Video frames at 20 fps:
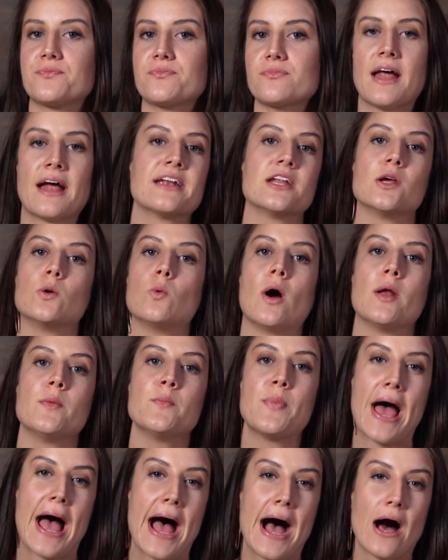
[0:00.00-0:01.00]

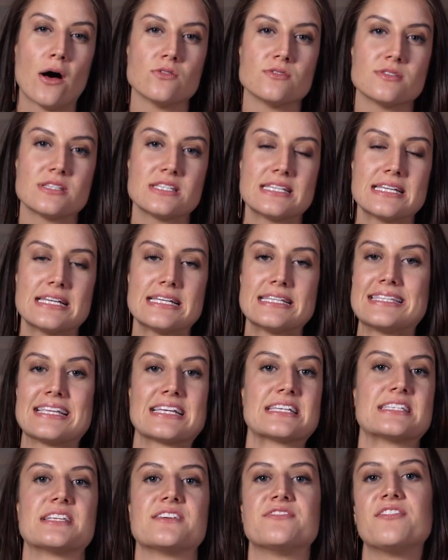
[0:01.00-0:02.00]
ninety-one pounds,
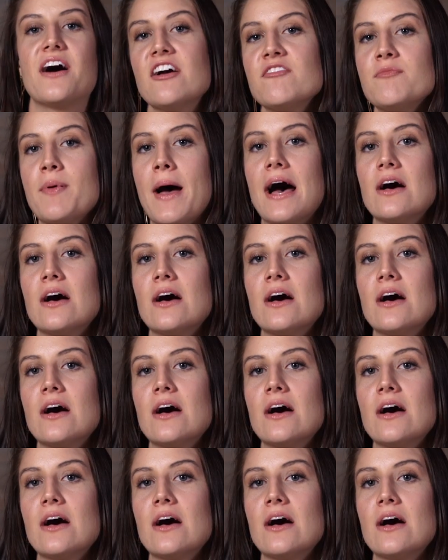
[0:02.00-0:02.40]
sixty-five